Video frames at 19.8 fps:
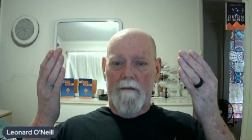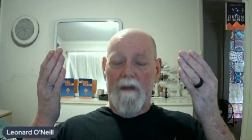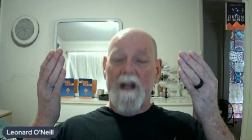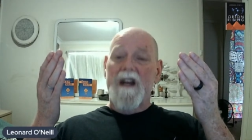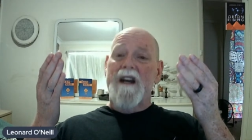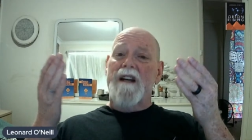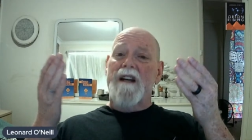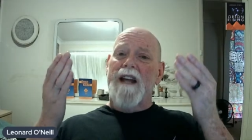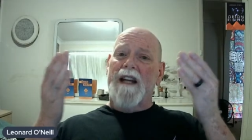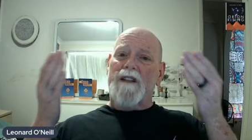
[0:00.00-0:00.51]

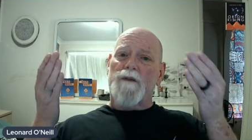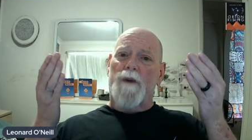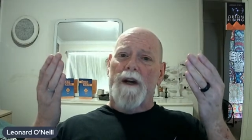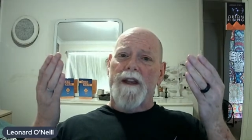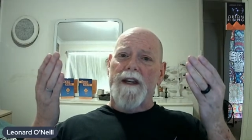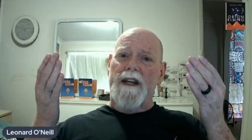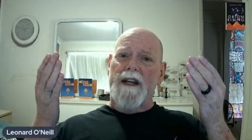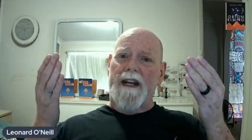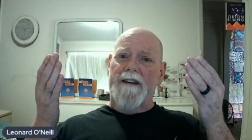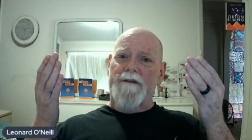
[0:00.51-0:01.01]
That's why the
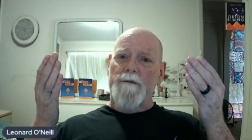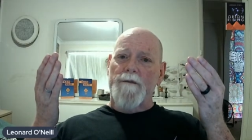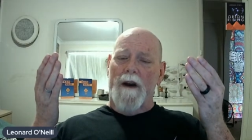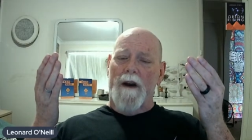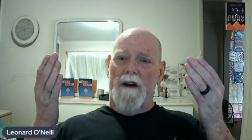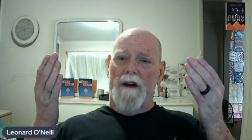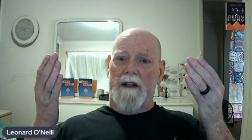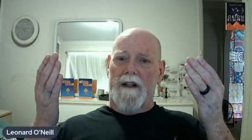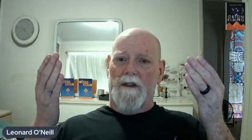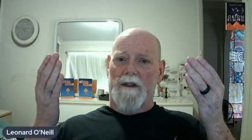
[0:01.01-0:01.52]
Native
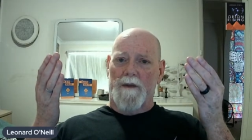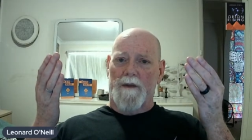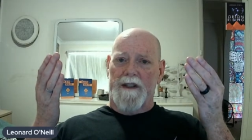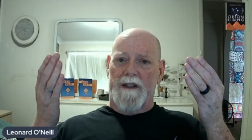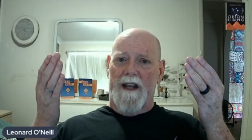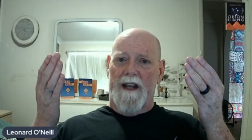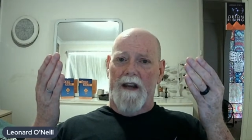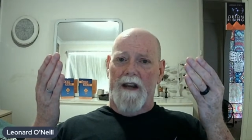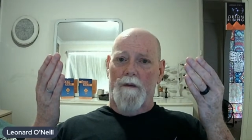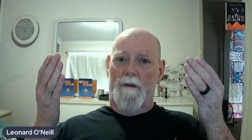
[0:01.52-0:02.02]
Americans would
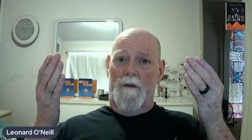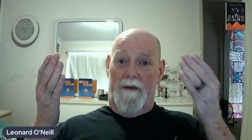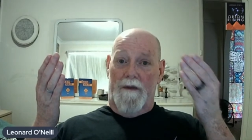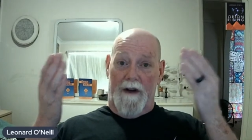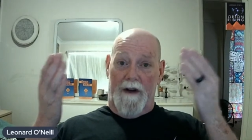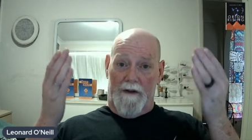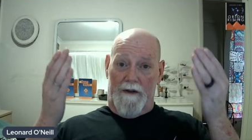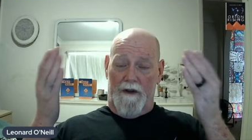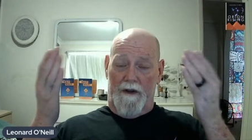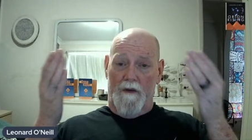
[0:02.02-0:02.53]
say there
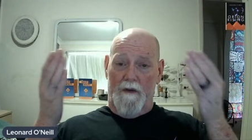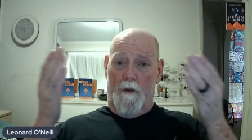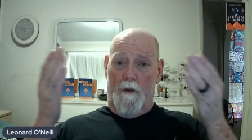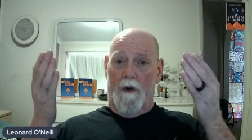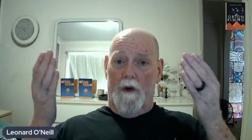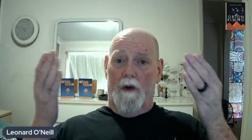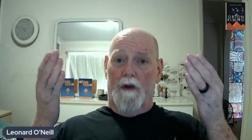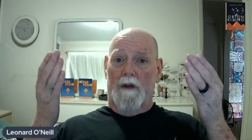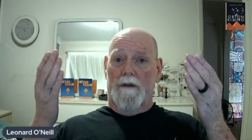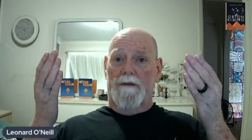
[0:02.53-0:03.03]
are two
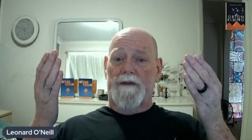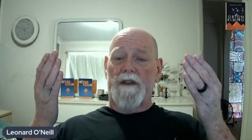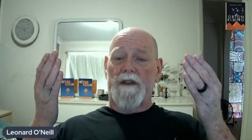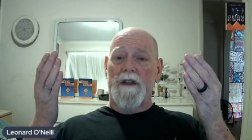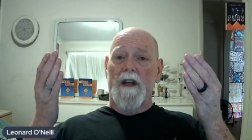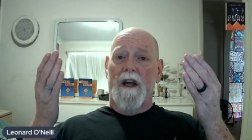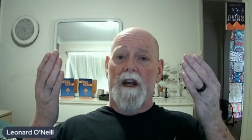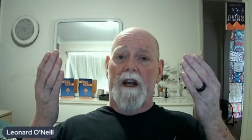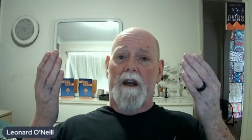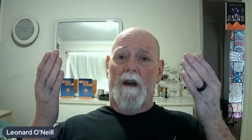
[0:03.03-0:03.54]
wolves,
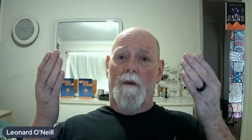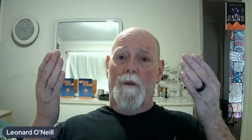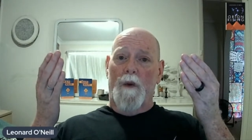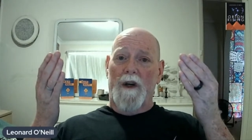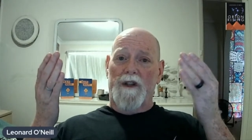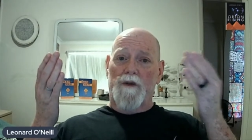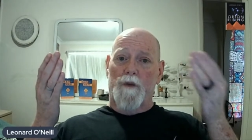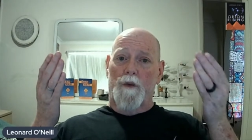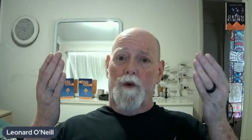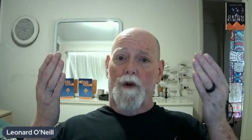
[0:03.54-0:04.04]
and
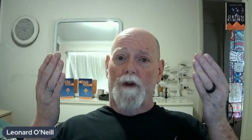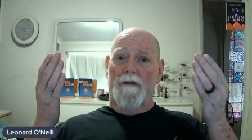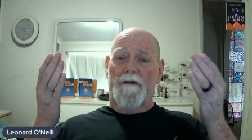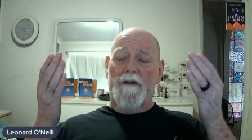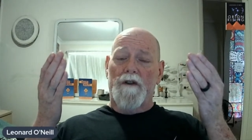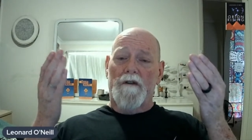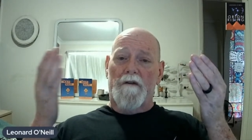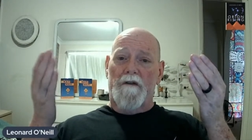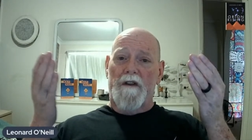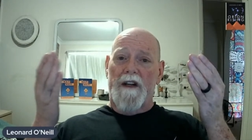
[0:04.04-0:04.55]
which wolf
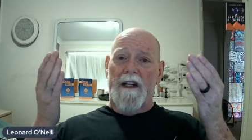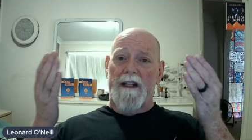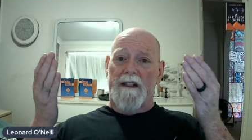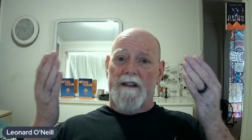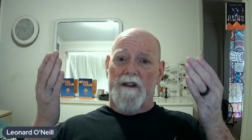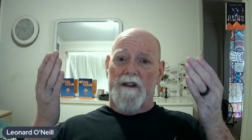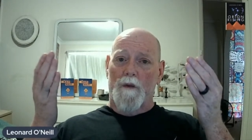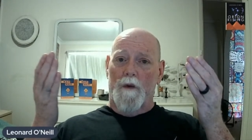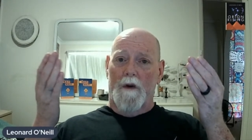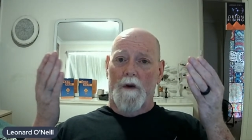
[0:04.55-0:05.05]
you feed is
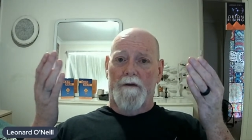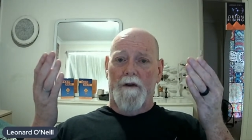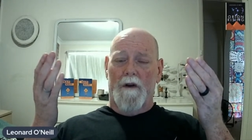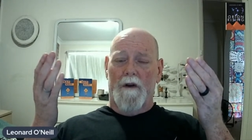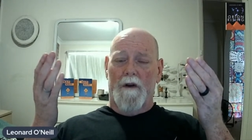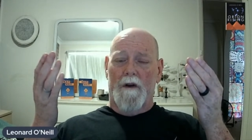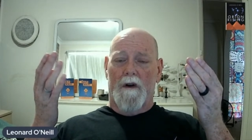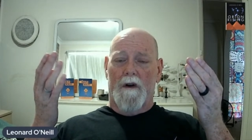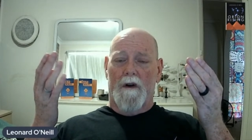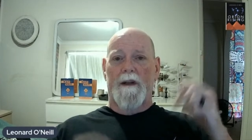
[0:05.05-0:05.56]
the wolf you're
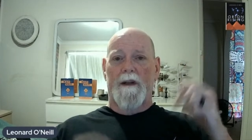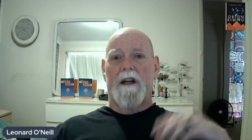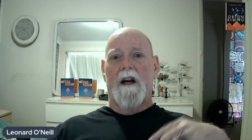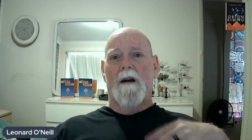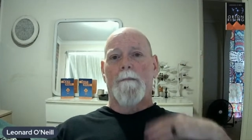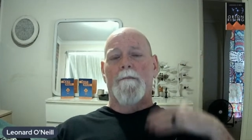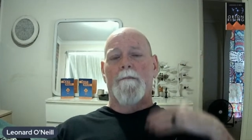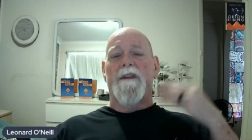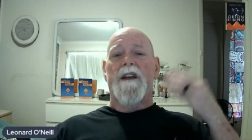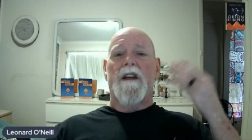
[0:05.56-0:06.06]
going to
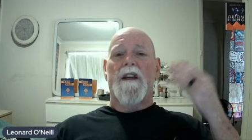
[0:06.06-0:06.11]
become.